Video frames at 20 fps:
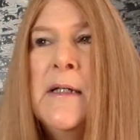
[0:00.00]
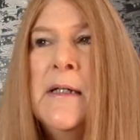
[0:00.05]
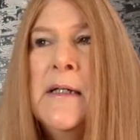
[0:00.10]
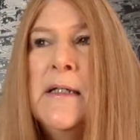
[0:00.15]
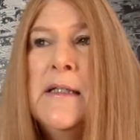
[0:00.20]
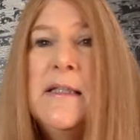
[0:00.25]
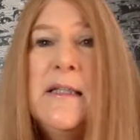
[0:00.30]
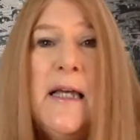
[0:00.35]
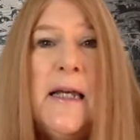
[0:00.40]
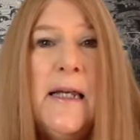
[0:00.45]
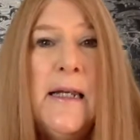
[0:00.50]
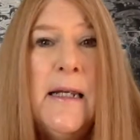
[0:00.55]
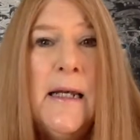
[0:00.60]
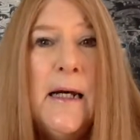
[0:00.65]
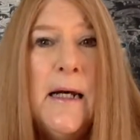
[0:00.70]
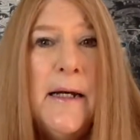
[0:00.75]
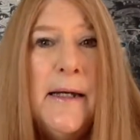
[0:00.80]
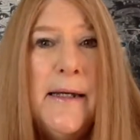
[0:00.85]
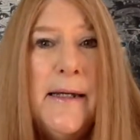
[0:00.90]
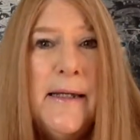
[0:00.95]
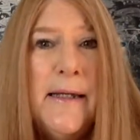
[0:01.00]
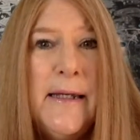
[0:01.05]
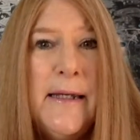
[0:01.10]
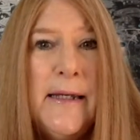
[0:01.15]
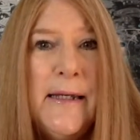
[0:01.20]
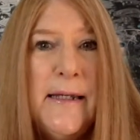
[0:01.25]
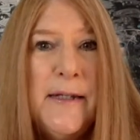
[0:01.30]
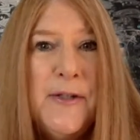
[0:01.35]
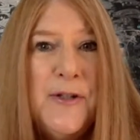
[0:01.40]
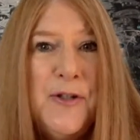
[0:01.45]
Then I
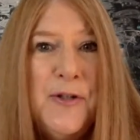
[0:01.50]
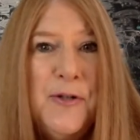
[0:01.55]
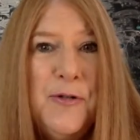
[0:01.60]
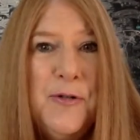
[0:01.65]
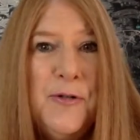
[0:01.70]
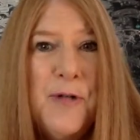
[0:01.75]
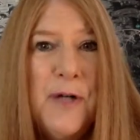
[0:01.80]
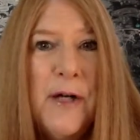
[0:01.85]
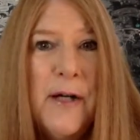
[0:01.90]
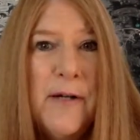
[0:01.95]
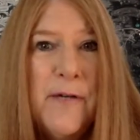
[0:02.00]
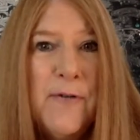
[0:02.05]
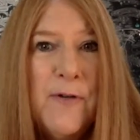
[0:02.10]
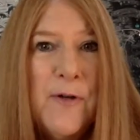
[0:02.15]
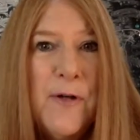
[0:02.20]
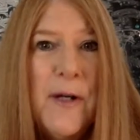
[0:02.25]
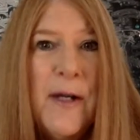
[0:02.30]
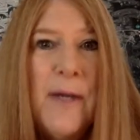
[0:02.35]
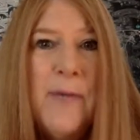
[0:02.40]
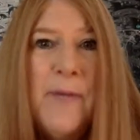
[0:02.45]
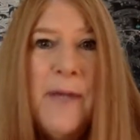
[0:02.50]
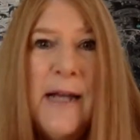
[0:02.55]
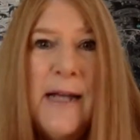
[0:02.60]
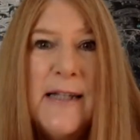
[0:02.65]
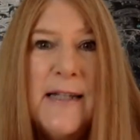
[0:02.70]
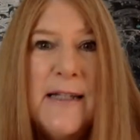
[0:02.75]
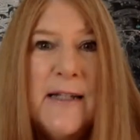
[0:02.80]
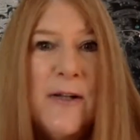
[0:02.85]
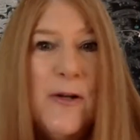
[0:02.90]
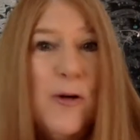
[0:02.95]
get into Conifer and I'm
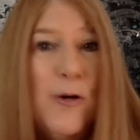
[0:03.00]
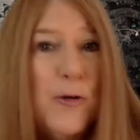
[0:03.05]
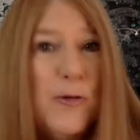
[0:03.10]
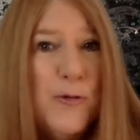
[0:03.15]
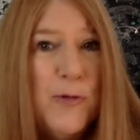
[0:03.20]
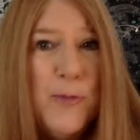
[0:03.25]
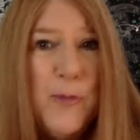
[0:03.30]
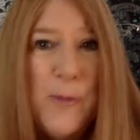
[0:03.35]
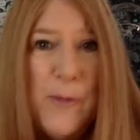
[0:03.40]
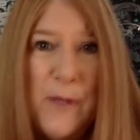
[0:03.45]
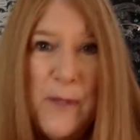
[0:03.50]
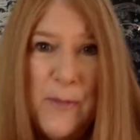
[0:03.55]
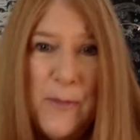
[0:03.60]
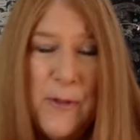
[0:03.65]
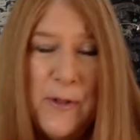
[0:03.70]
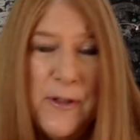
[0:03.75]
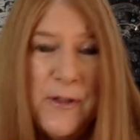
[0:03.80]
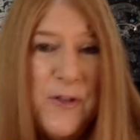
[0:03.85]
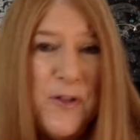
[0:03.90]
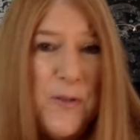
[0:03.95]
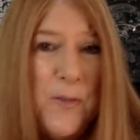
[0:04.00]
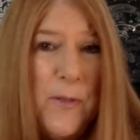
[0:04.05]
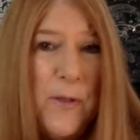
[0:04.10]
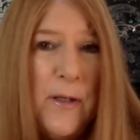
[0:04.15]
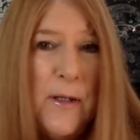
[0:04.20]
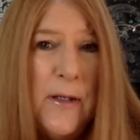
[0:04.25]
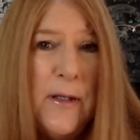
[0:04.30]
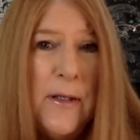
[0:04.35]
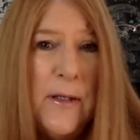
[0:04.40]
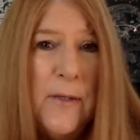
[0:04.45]
passing a whole group of people
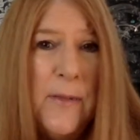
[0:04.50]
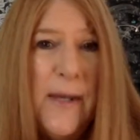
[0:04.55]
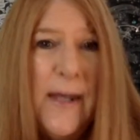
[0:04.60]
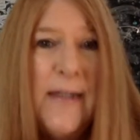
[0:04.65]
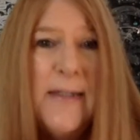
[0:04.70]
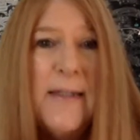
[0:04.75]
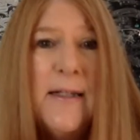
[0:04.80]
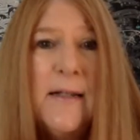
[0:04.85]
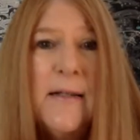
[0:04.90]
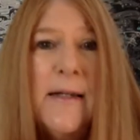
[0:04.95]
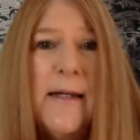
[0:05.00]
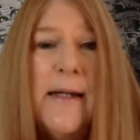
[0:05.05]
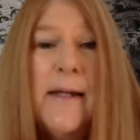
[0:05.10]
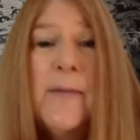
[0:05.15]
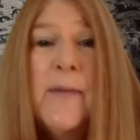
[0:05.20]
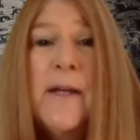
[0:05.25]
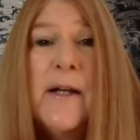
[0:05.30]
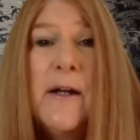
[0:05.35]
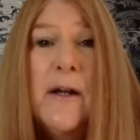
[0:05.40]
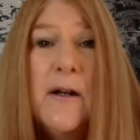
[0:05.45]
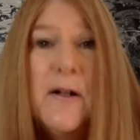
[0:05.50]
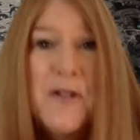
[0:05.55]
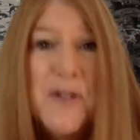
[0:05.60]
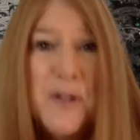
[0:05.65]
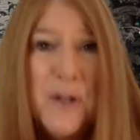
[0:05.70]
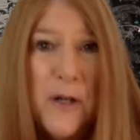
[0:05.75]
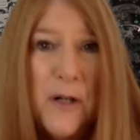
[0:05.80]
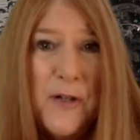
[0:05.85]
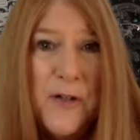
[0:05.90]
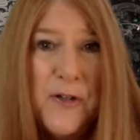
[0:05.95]
in the passing lane and my car
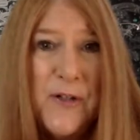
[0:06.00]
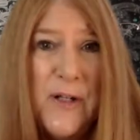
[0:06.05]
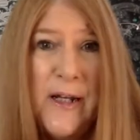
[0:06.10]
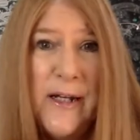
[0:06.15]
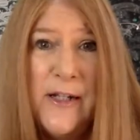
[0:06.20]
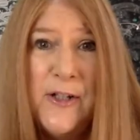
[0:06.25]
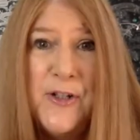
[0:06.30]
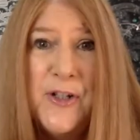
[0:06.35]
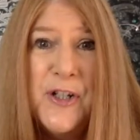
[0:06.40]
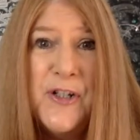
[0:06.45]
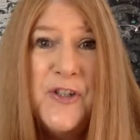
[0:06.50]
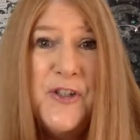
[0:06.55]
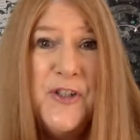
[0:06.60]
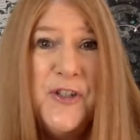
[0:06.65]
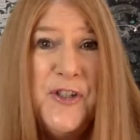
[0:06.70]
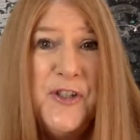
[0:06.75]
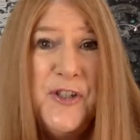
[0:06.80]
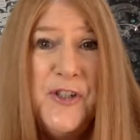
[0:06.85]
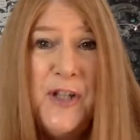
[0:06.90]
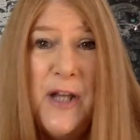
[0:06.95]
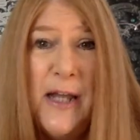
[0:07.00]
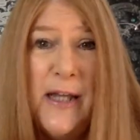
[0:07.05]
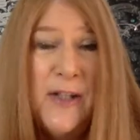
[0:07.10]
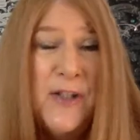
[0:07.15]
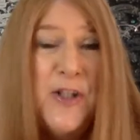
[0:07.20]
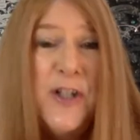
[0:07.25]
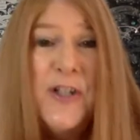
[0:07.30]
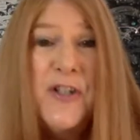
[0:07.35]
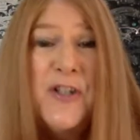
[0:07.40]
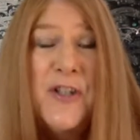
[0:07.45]
stalls and it
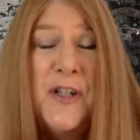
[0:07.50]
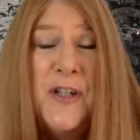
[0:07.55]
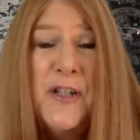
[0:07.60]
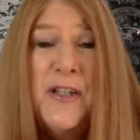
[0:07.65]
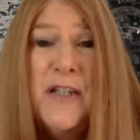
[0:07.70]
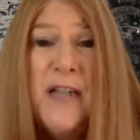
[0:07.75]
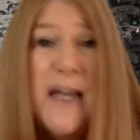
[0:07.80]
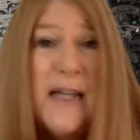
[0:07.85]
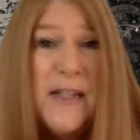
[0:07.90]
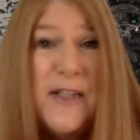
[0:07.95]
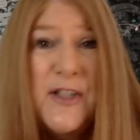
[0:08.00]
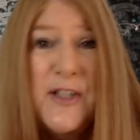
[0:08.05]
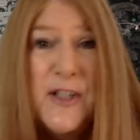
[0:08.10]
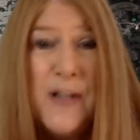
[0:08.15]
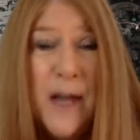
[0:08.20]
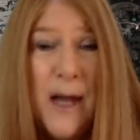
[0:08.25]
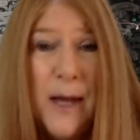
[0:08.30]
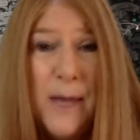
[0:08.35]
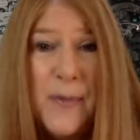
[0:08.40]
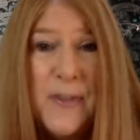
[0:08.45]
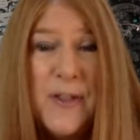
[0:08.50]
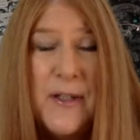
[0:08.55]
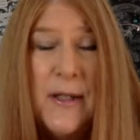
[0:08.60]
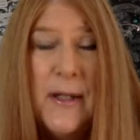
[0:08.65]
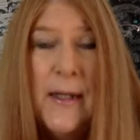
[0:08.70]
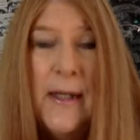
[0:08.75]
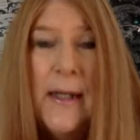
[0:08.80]
just dead stops.